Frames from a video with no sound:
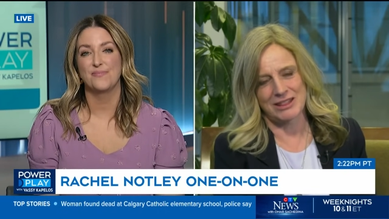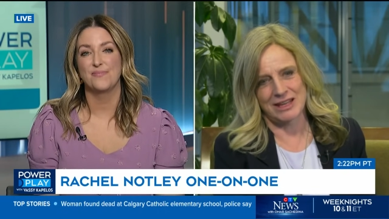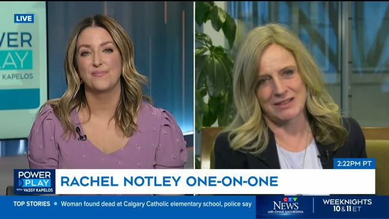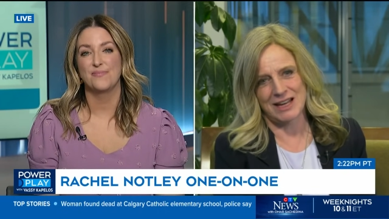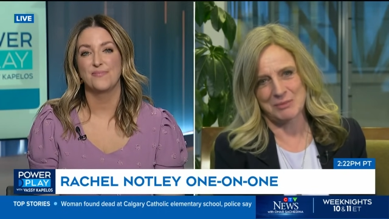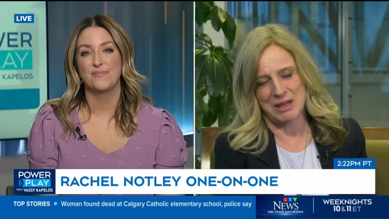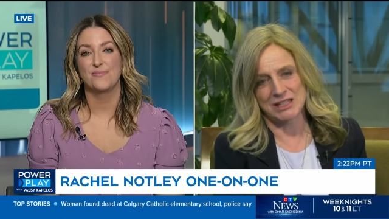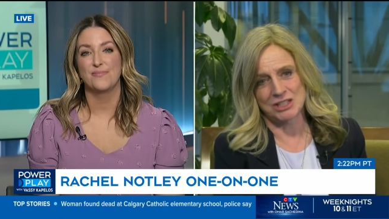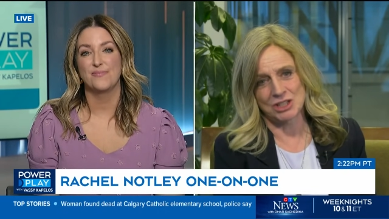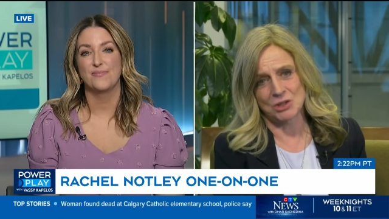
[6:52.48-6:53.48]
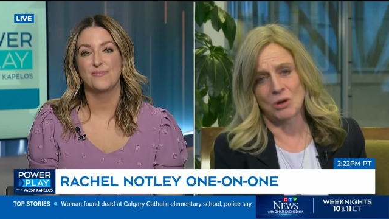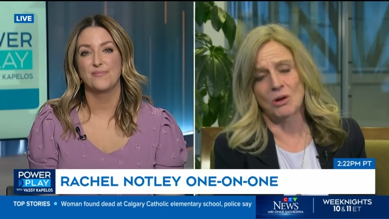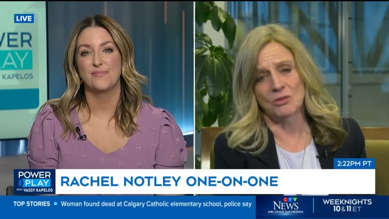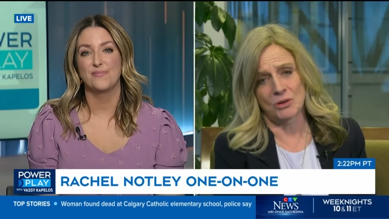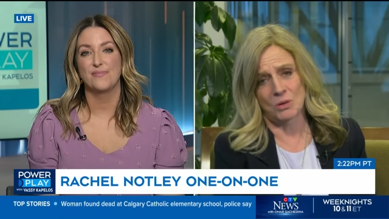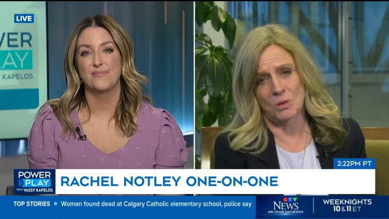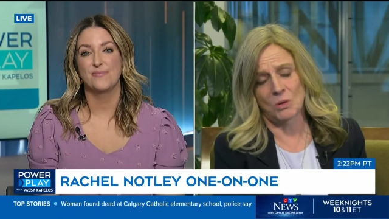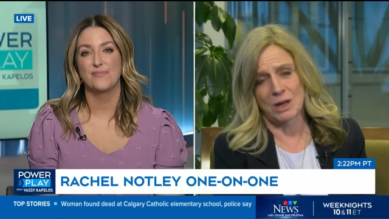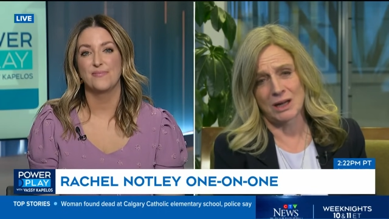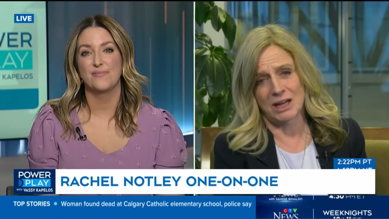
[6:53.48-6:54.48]
Speaker 1: a thing that I plan to do. Although
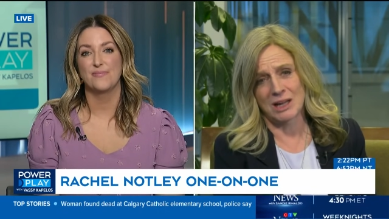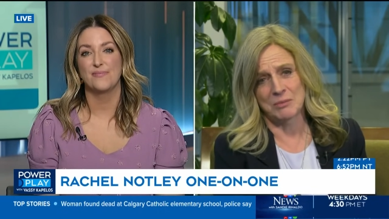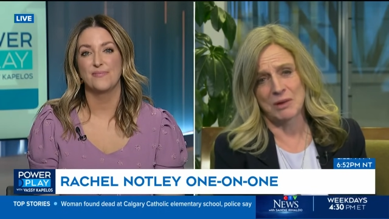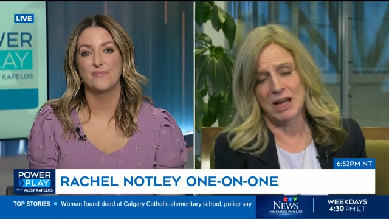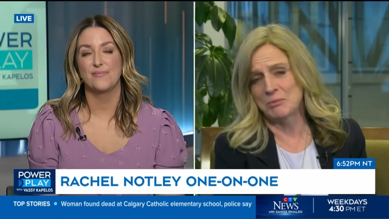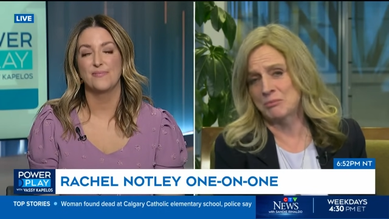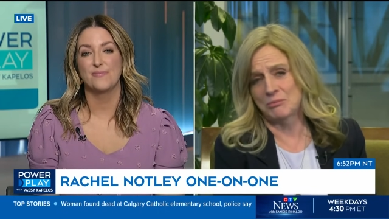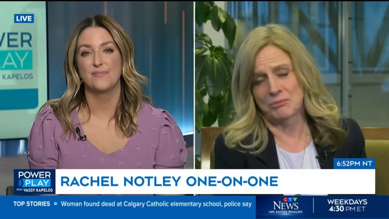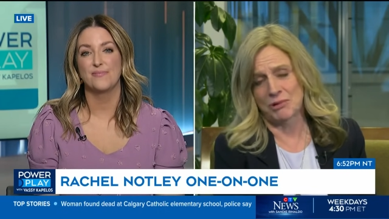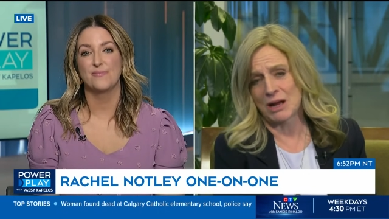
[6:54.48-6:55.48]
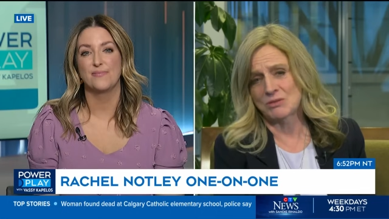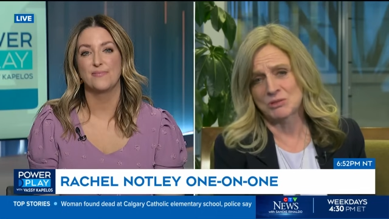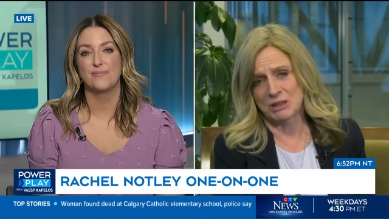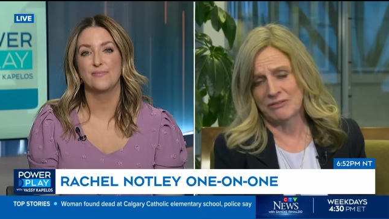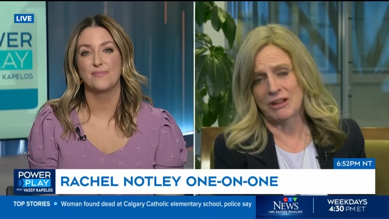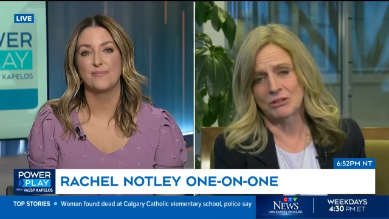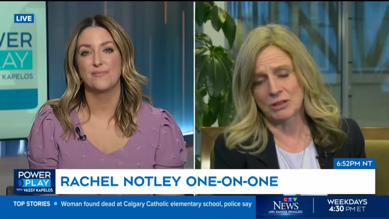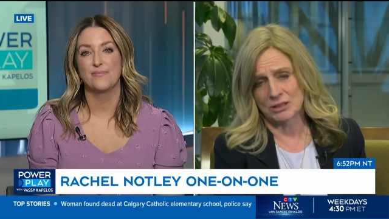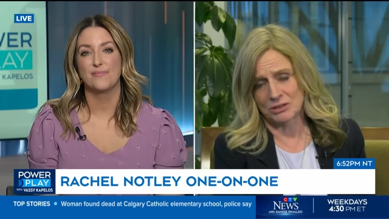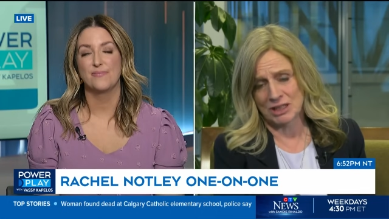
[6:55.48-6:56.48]
uh, I'm I'm proud to be a
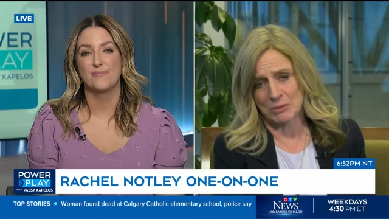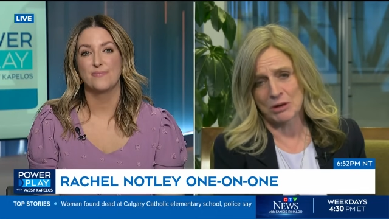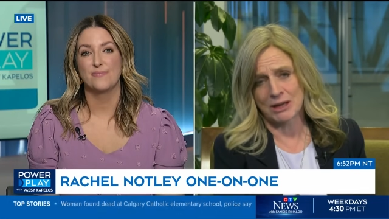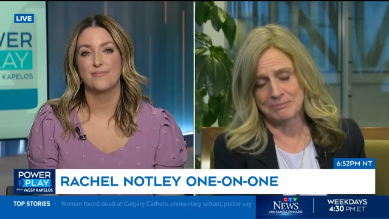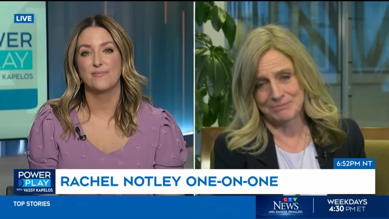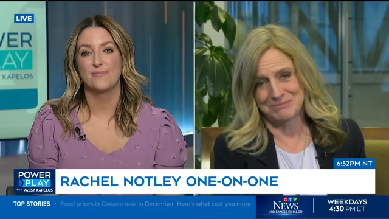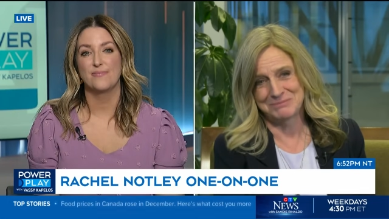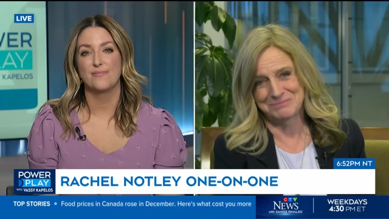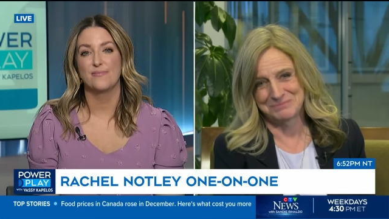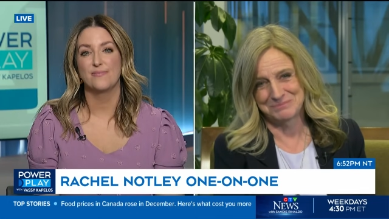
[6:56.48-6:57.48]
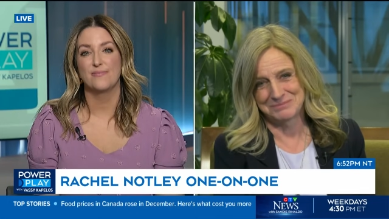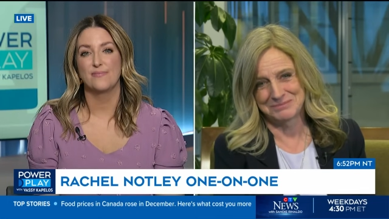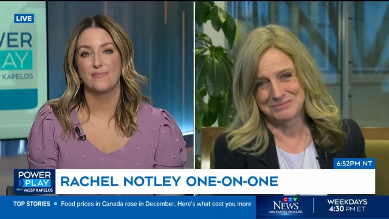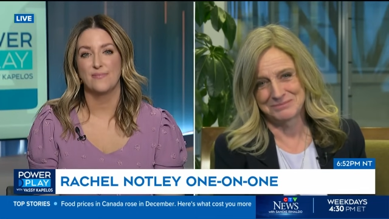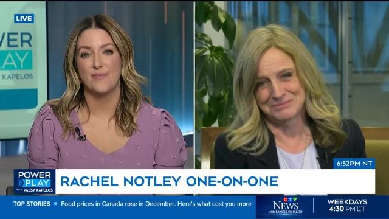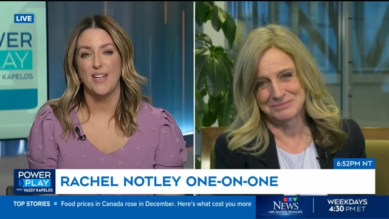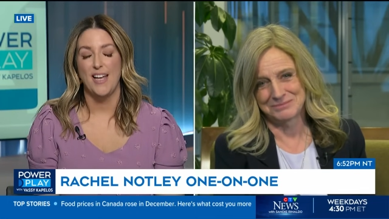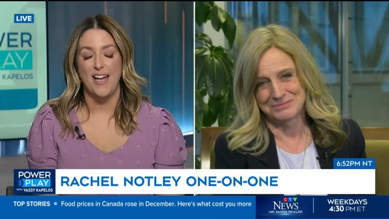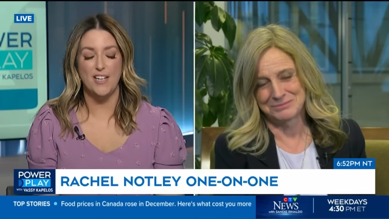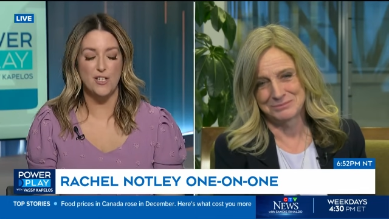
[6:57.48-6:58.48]
federal New Democrat.
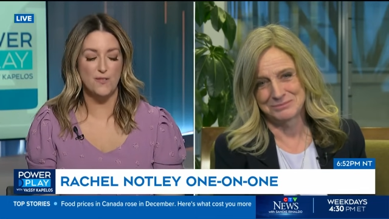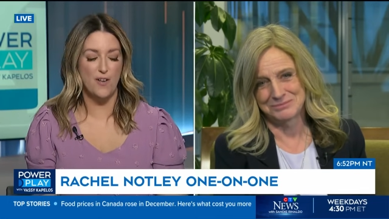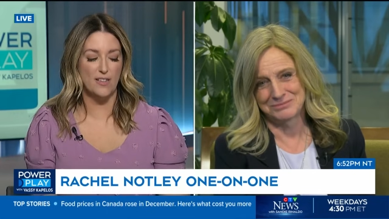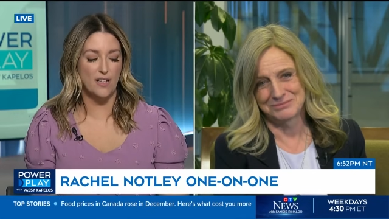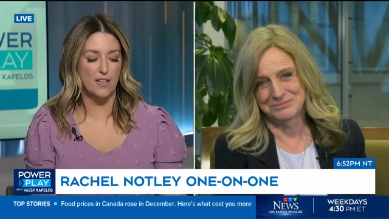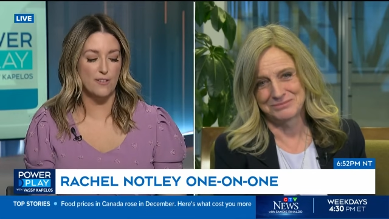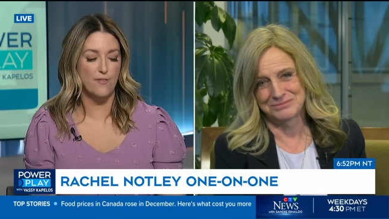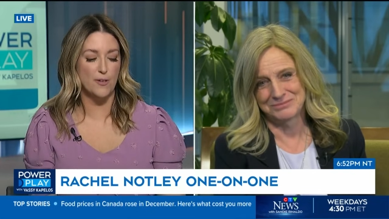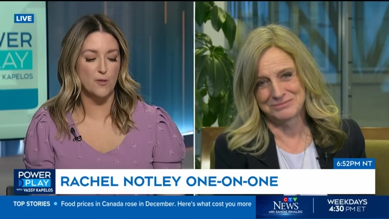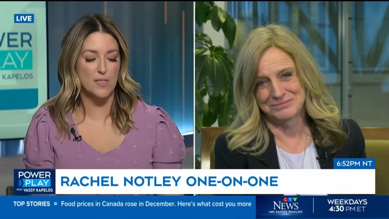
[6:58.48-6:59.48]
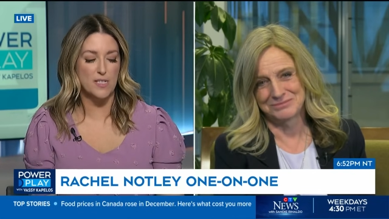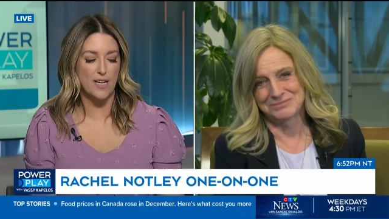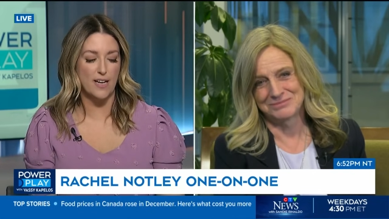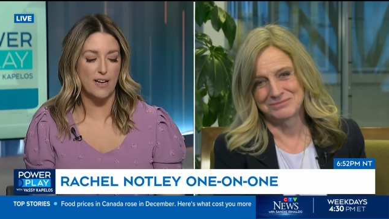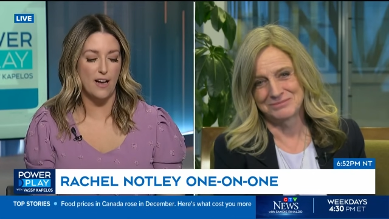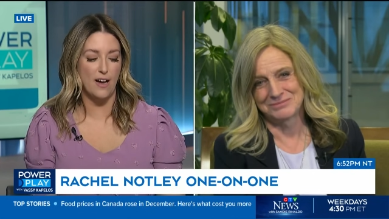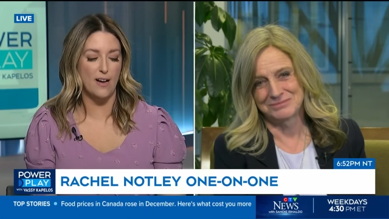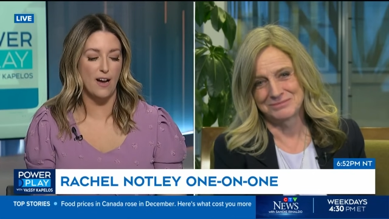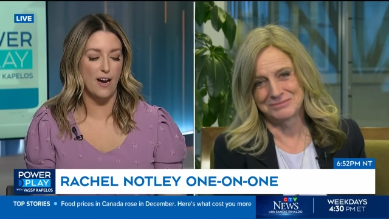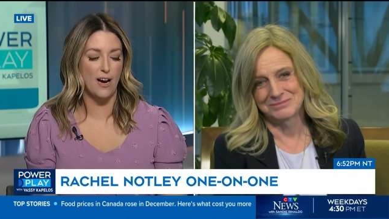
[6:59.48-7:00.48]
Speaker 2: And just finally on the federal scene, uh, I,
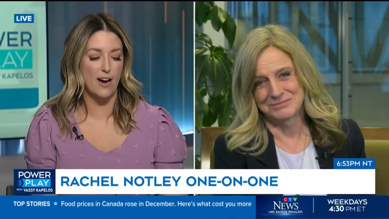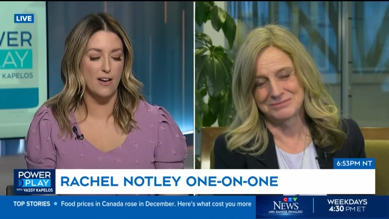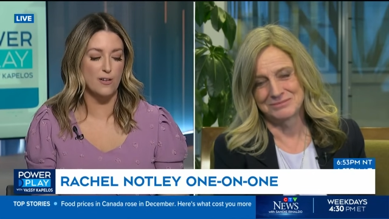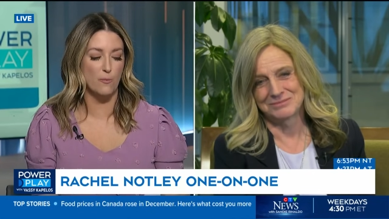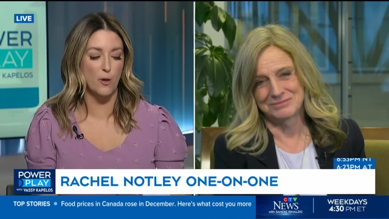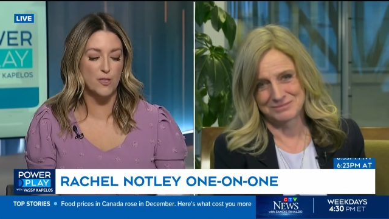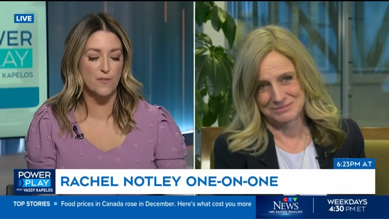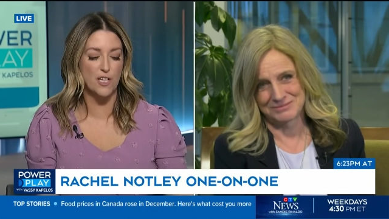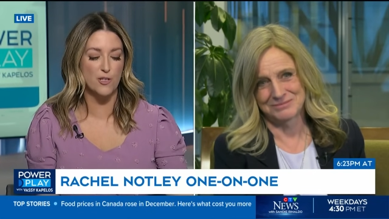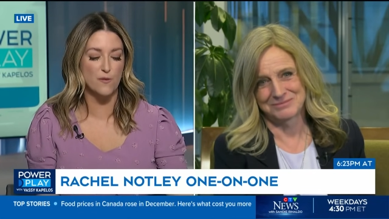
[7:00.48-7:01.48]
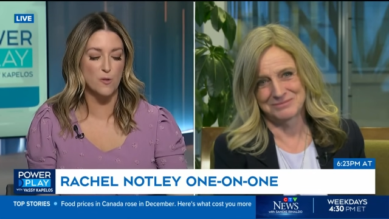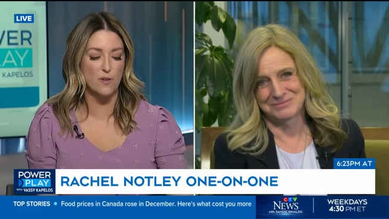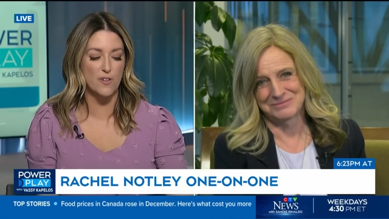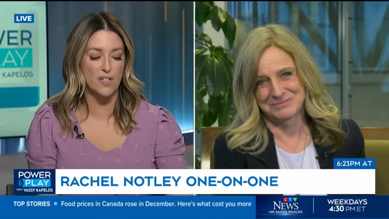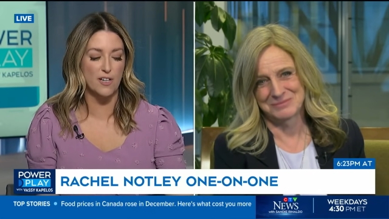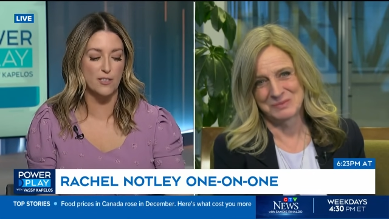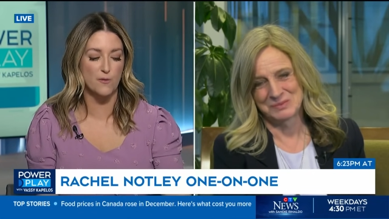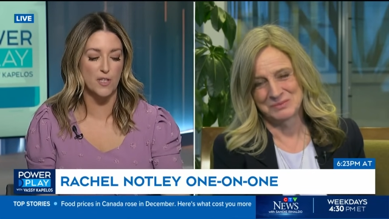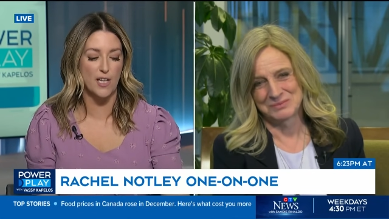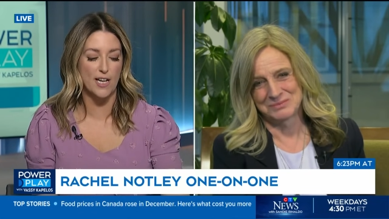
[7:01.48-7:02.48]
I, you know, most of the interviews we've conducted over
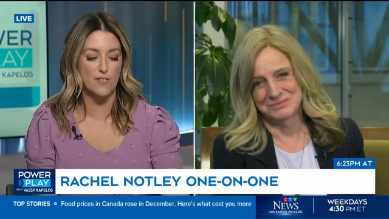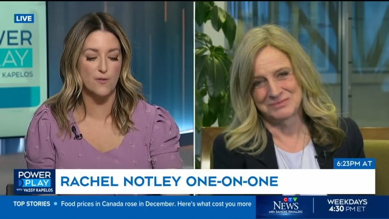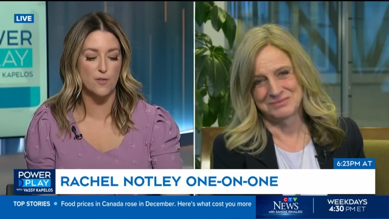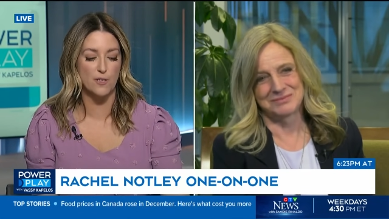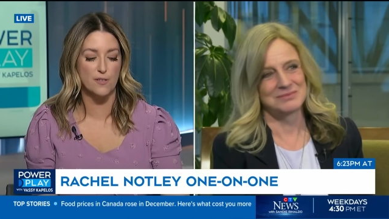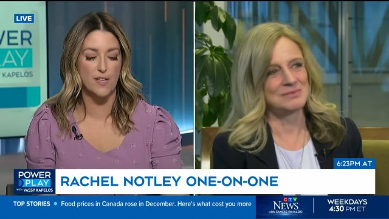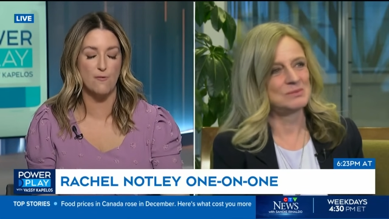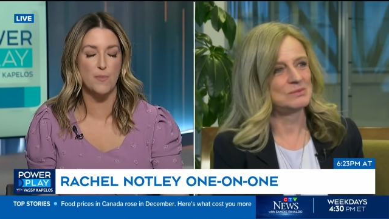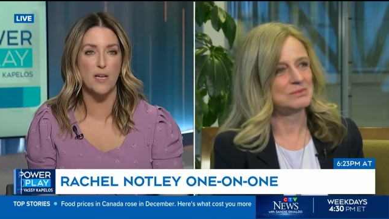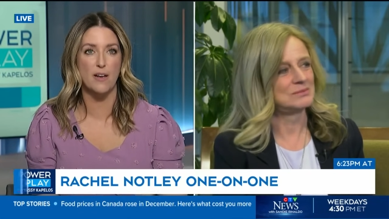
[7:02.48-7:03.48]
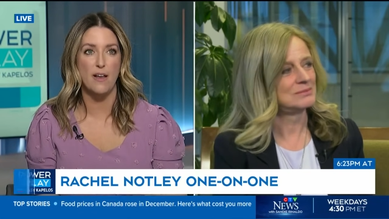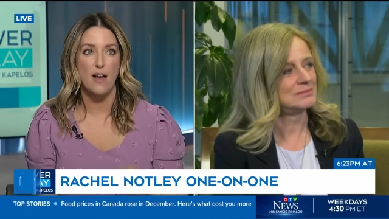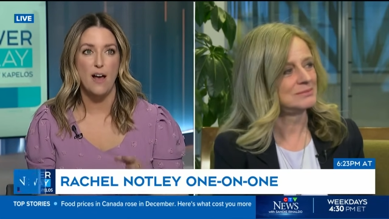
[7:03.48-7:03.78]
the last few years have been